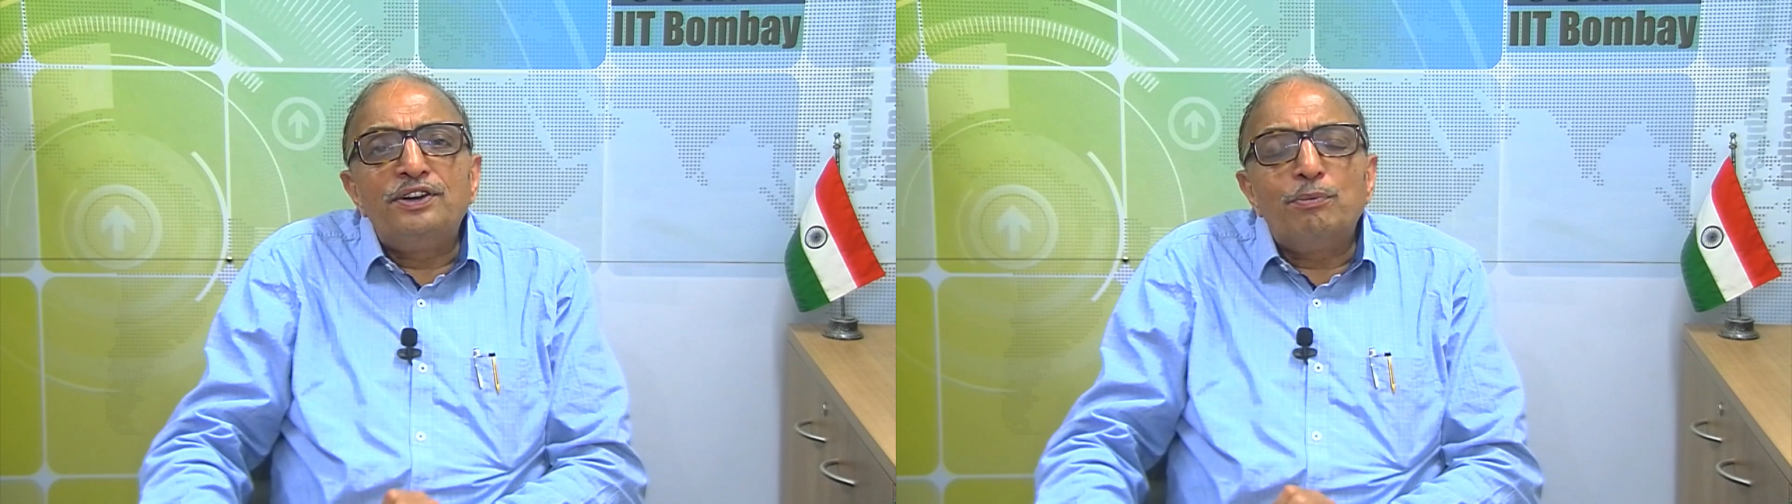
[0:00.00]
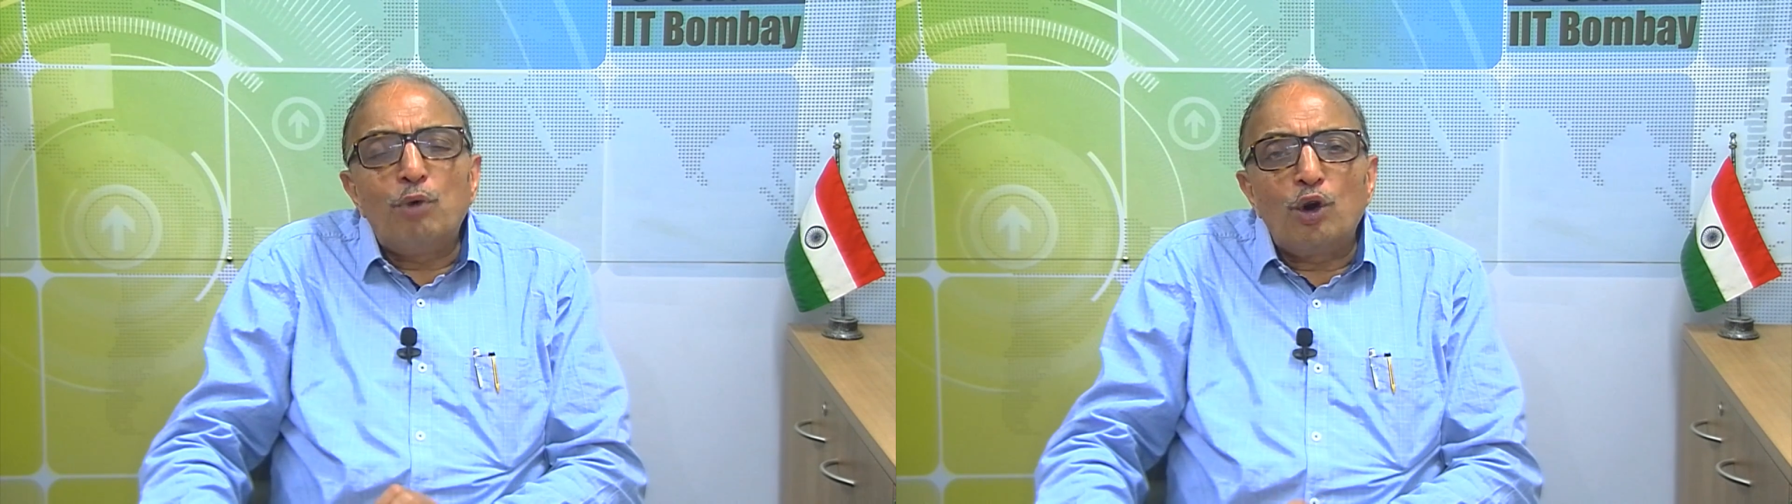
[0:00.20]

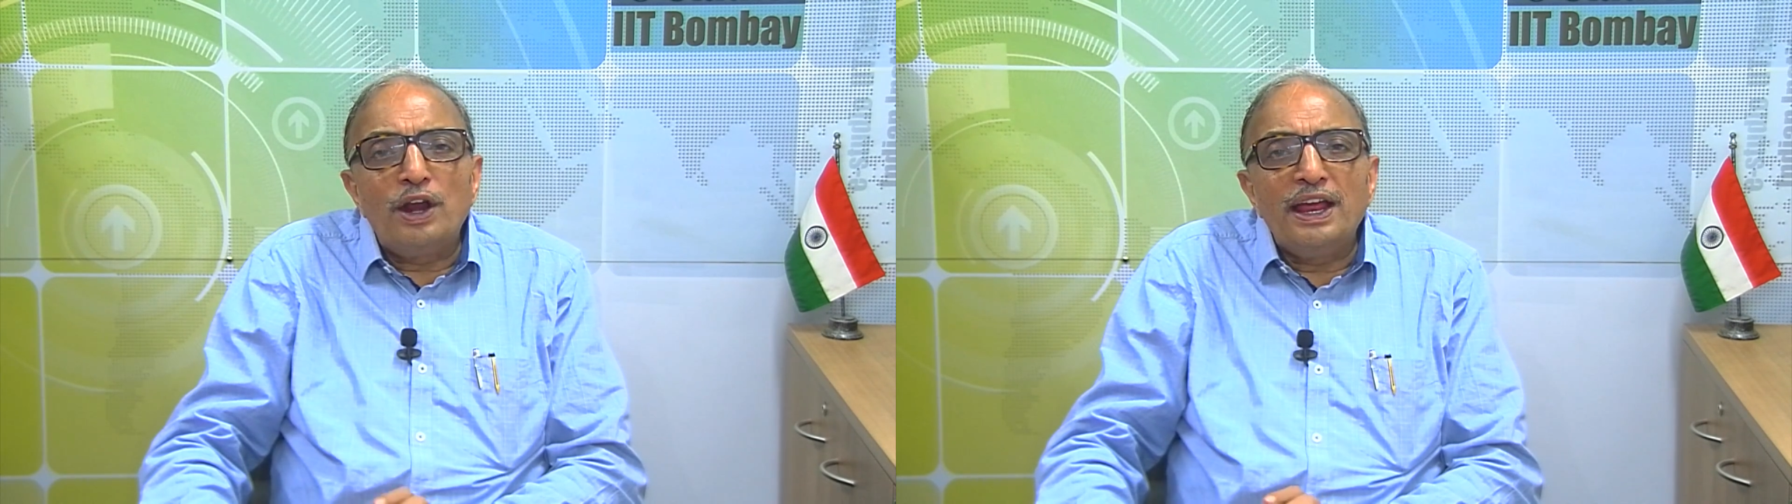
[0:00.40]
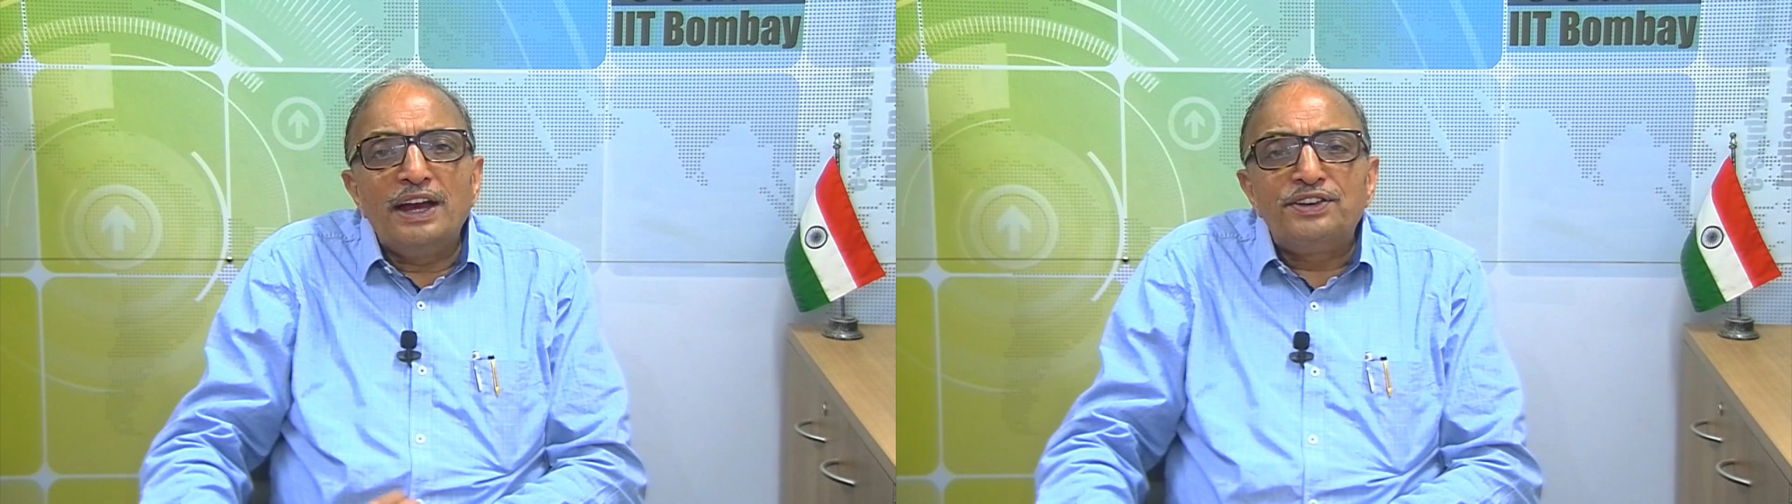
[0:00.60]

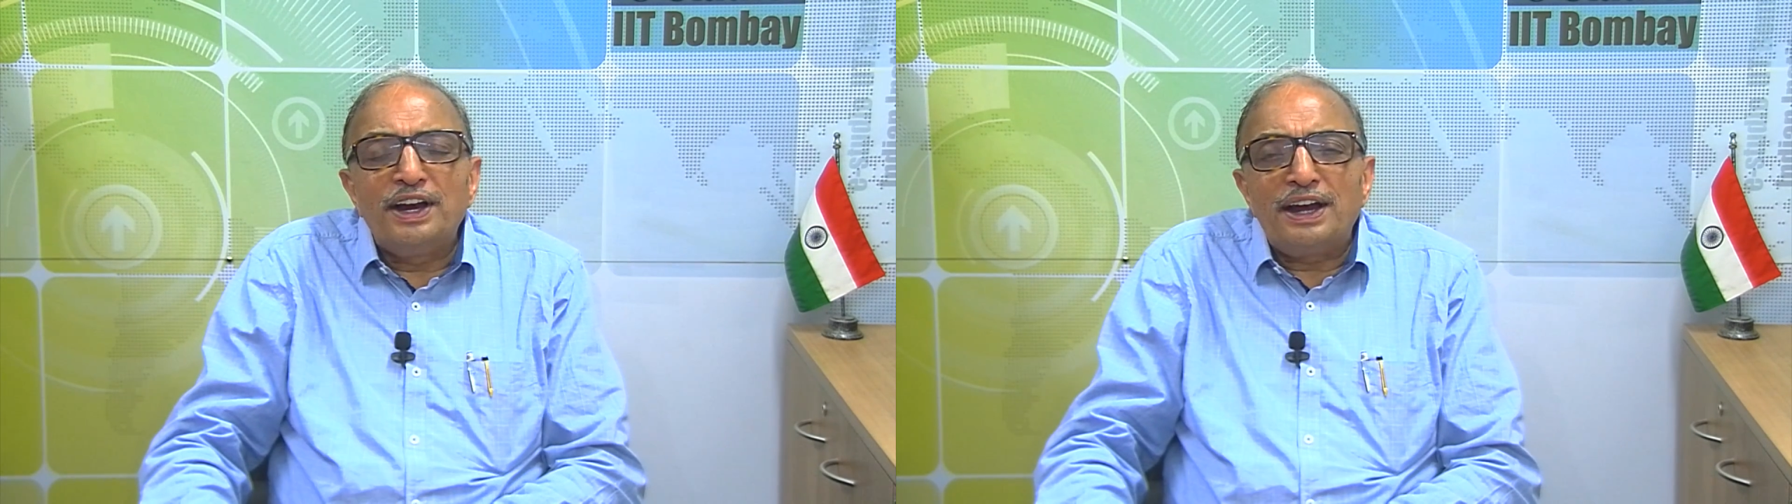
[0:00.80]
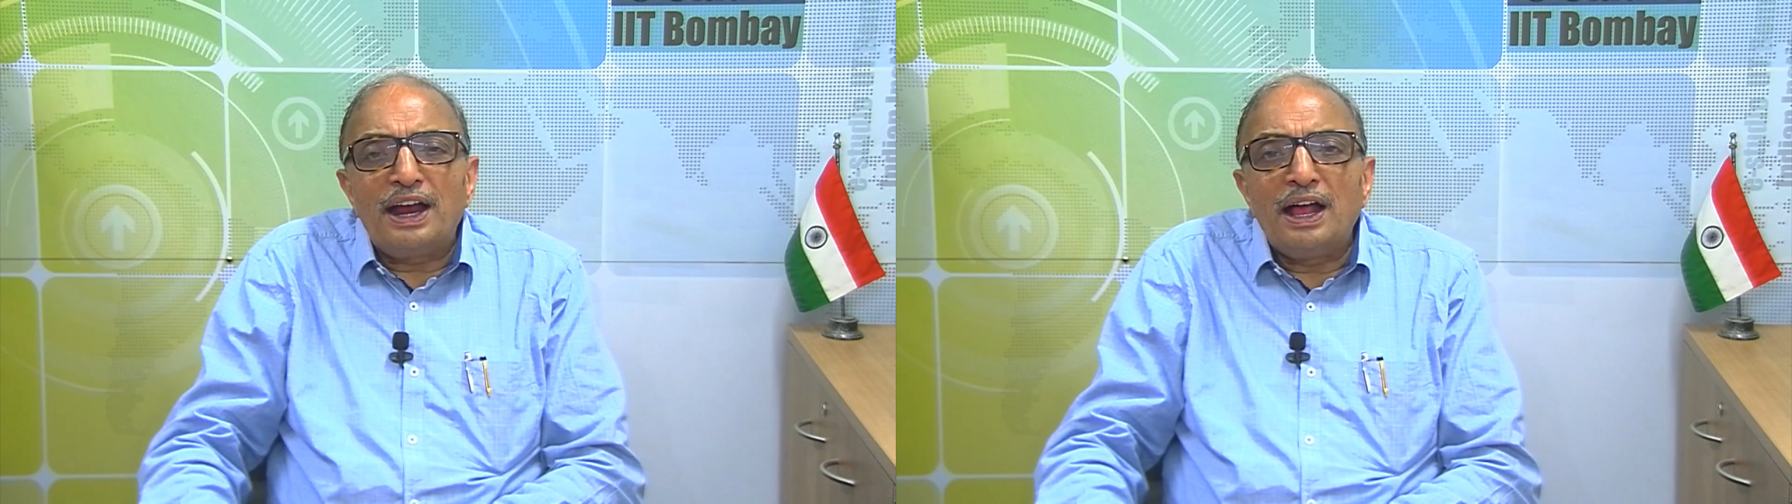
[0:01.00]
boarding
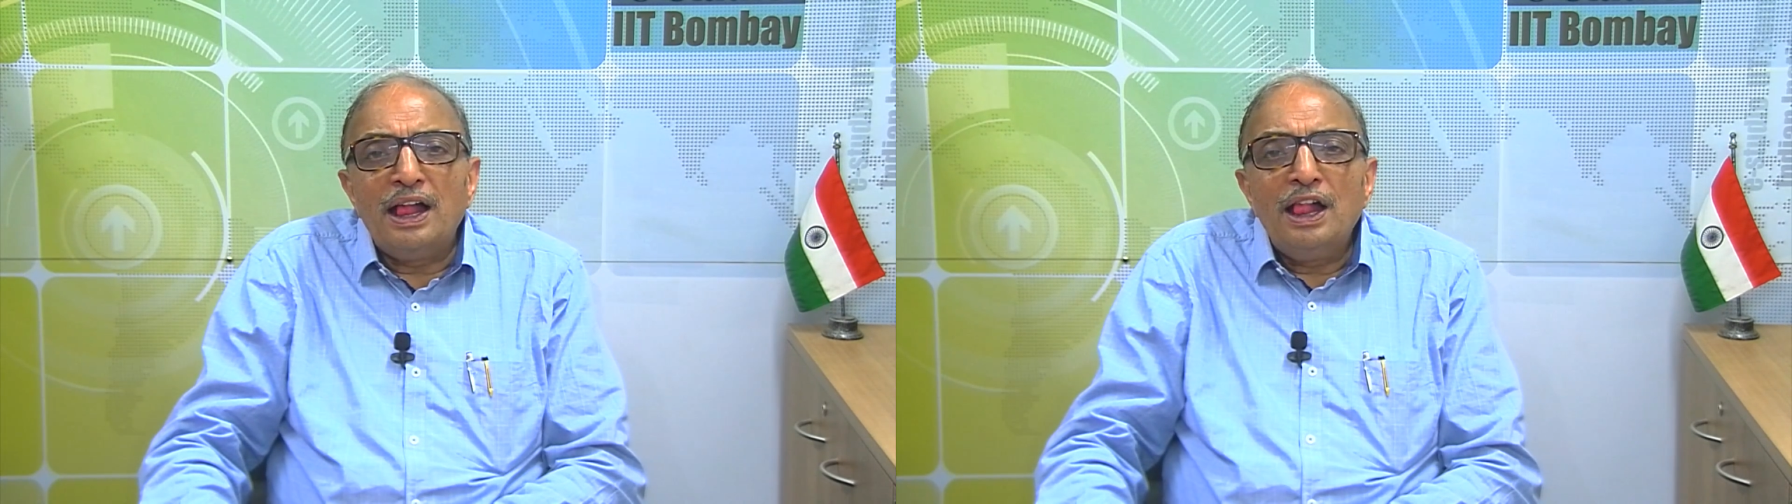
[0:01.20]
etc.,